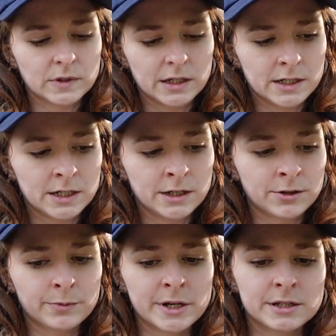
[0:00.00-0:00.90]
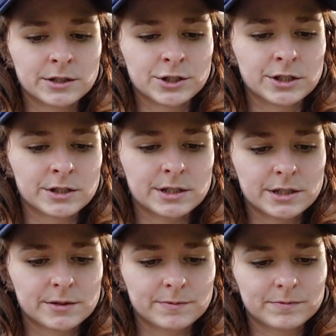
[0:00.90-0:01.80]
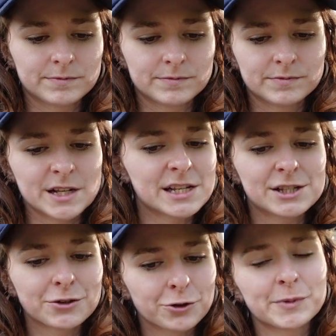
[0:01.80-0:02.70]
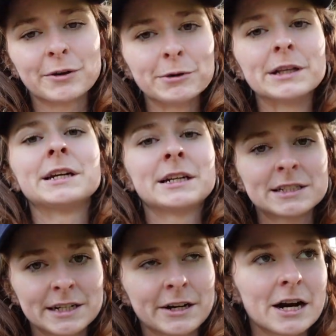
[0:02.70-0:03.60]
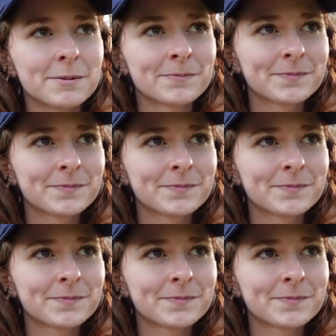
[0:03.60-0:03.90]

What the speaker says: Any other messages? This is the group that really needed to hear it.